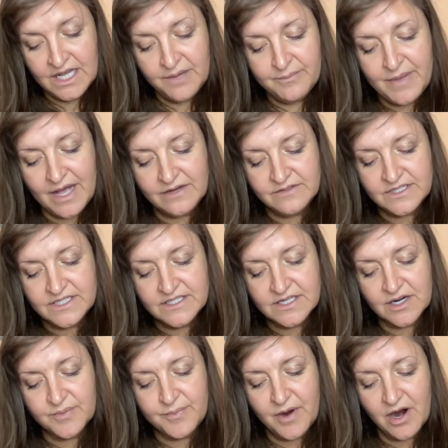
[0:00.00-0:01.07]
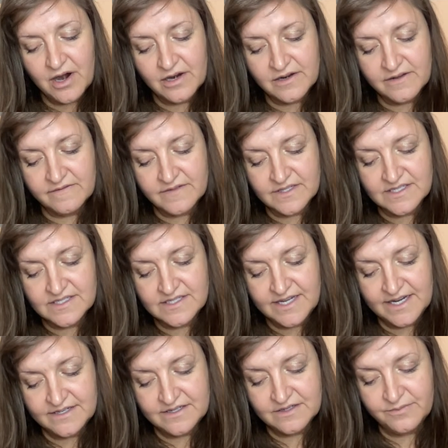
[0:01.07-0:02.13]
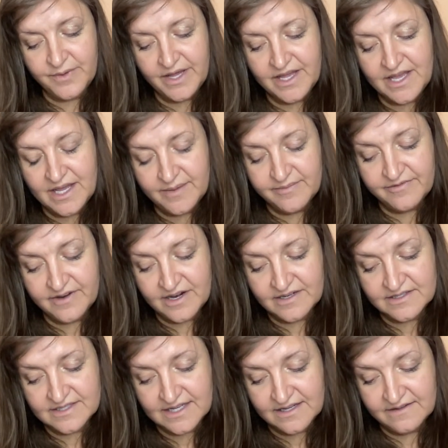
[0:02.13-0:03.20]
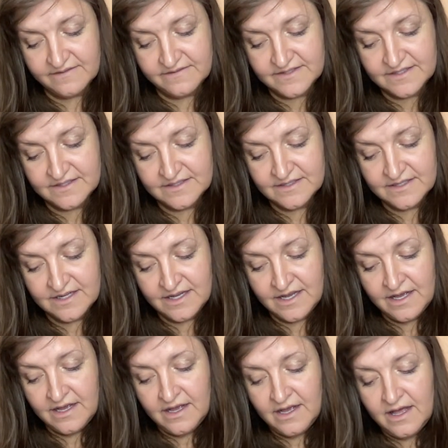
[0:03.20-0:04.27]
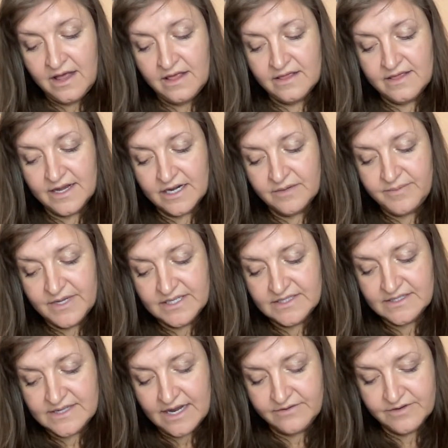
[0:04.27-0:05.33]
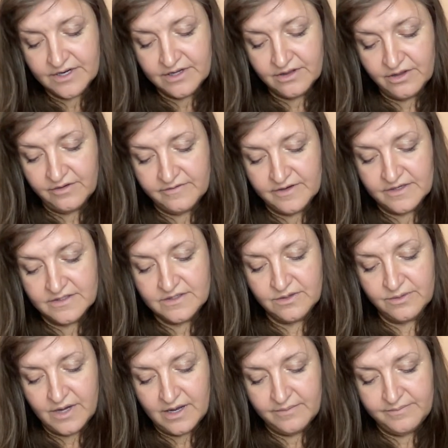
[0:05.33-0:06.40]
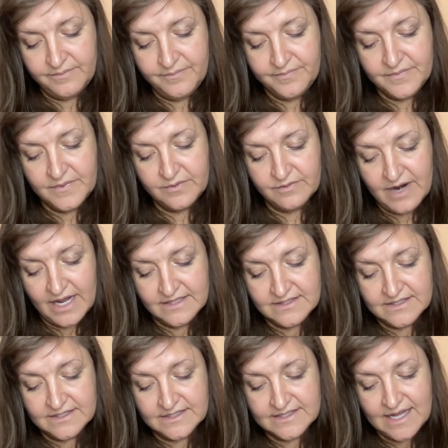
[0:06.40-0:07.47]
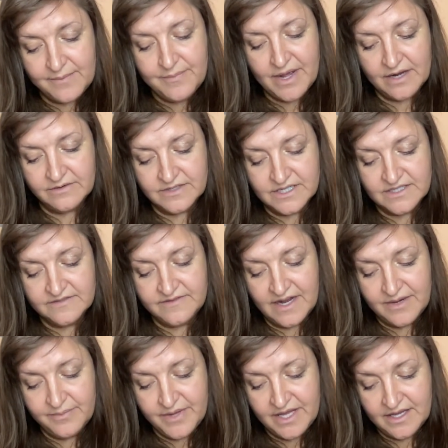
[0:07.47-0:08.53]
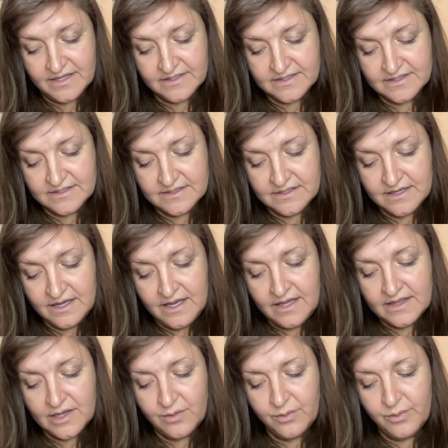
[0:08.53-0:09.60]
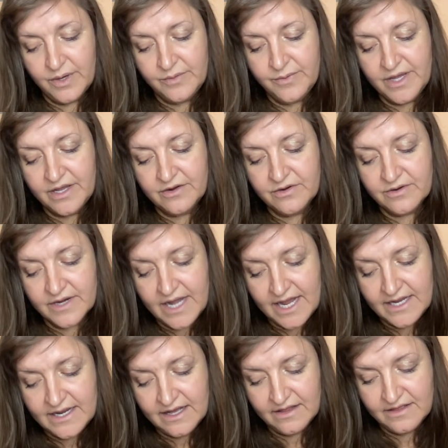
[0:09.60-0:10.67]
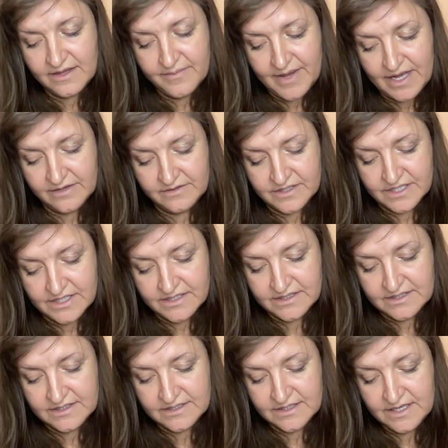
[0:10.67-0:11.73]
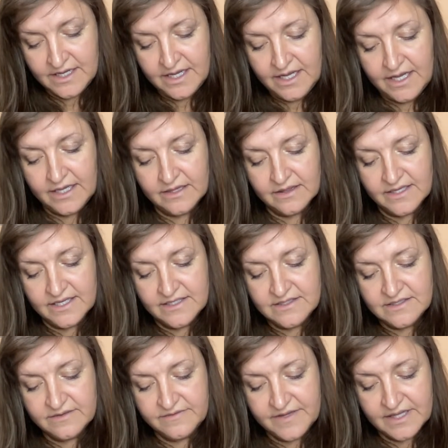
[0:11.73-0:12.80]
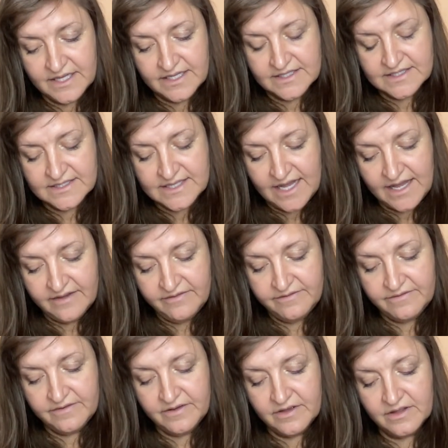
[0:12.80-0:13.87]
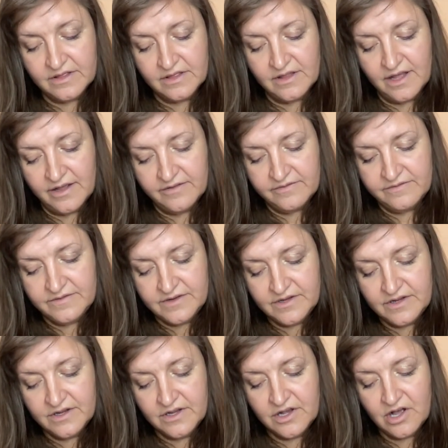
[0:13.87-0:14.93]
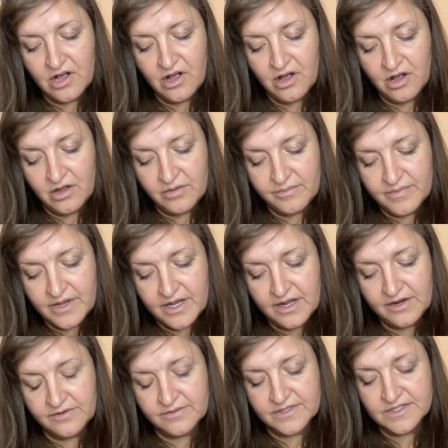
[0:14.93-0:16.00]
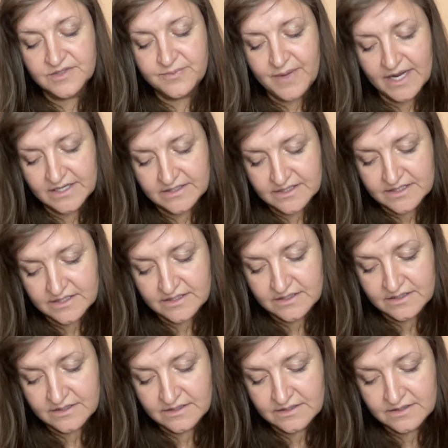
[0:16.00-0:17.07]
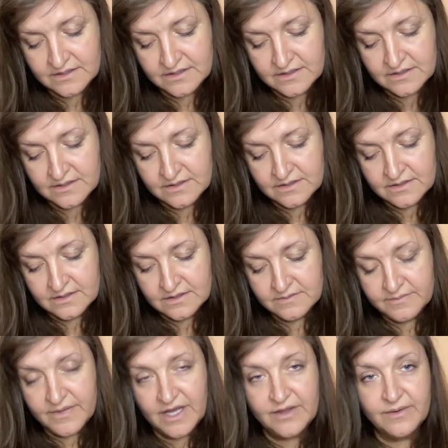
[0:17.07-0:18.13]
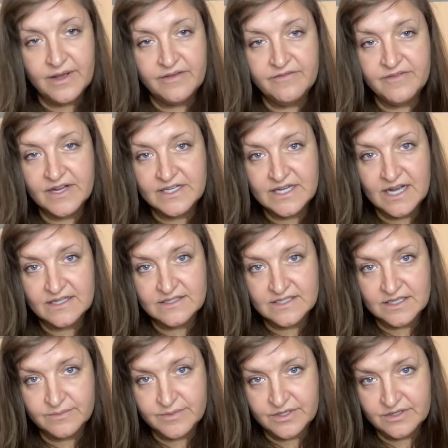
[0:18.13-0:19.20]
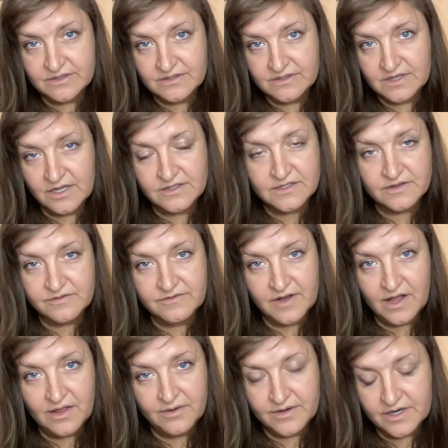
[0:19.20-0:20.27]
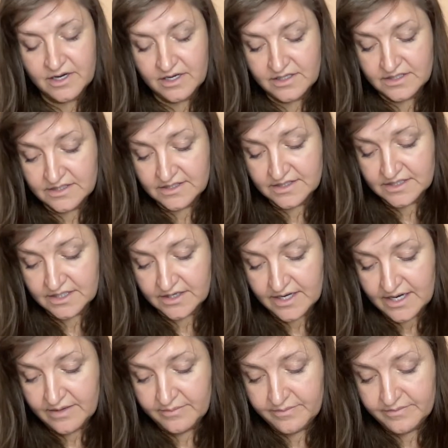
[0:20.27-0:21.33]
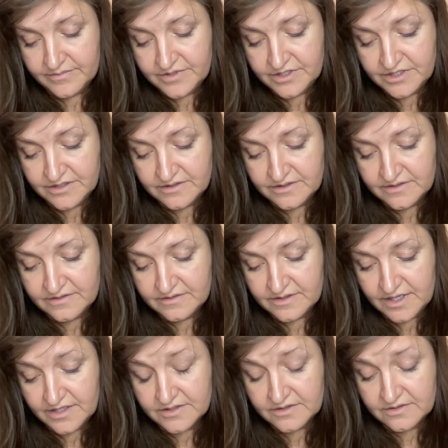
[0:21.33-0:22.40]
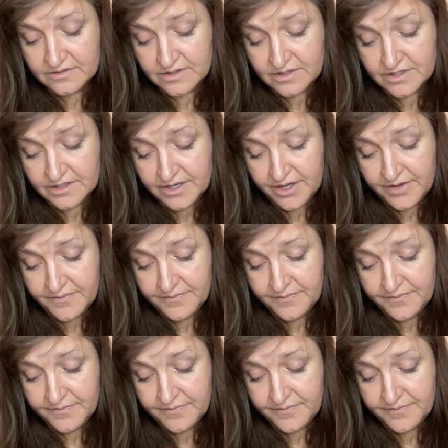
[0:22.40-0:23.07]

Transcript: Boundaries are part of the standard we keep for ourselves. Therapist Nedra Glover Tawwab writes, "In set boundaries, find peace," that when we create healthy boundaries, it leads to feeling safe, loved, calm, and respected. By the way, fantastic book. Also follow her on Instagram. She's extraordinary.